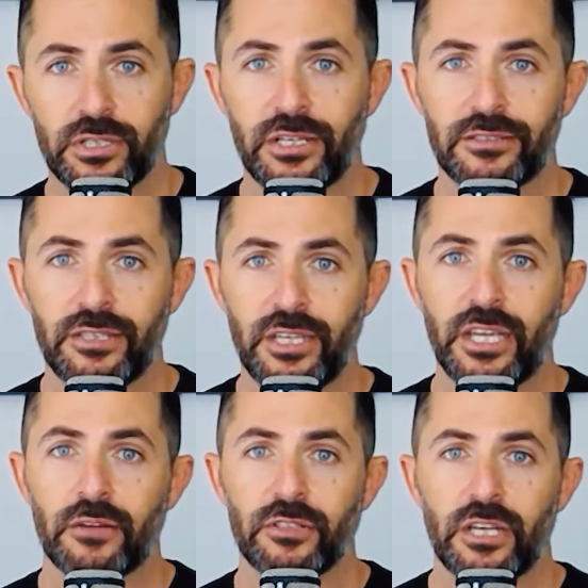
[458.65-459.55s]
that it's
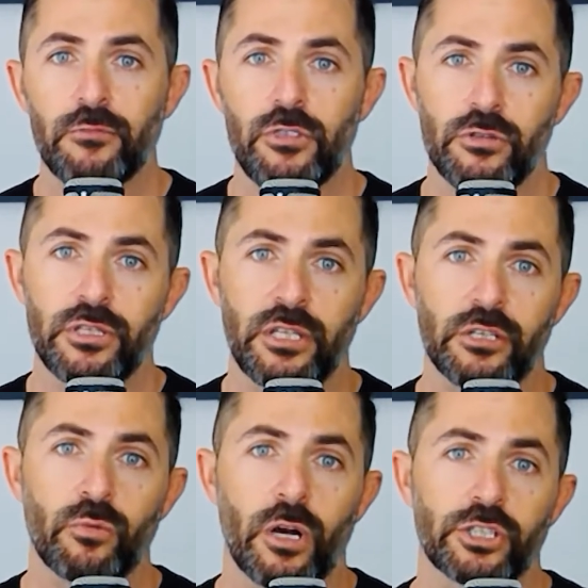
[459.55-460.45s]
leaking every time you use the
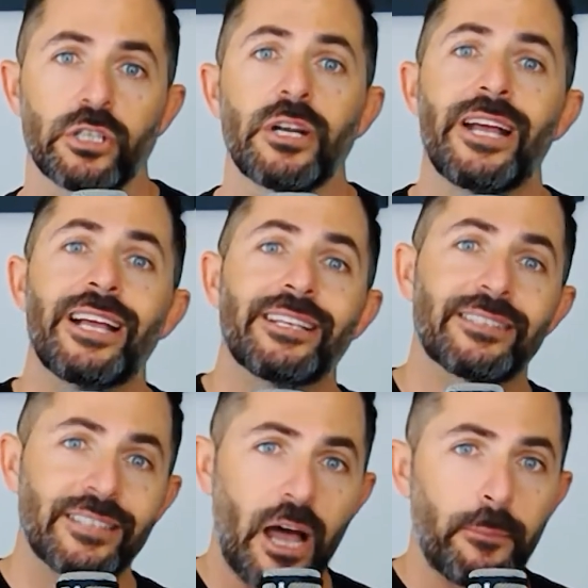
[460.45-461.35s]
dishwasher,
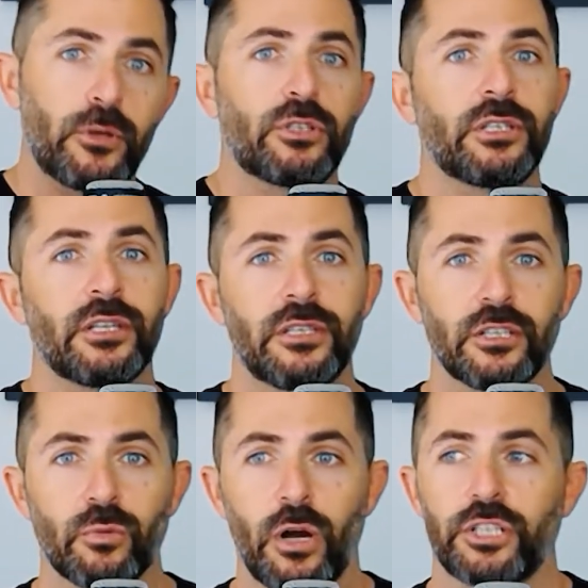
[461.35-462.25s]
stop using the
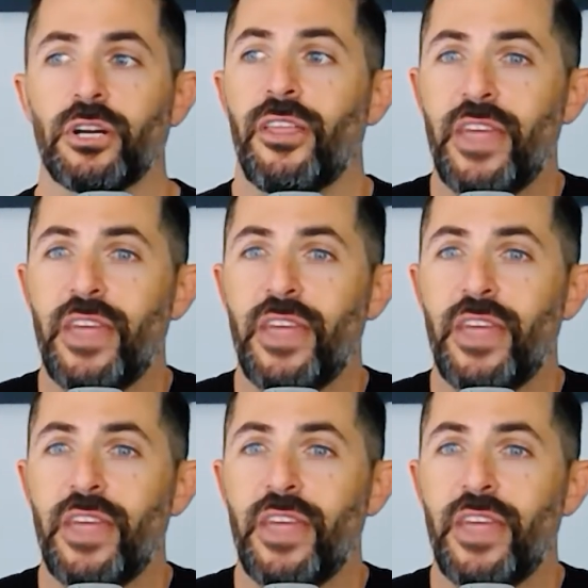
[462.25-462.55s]
dishwasher.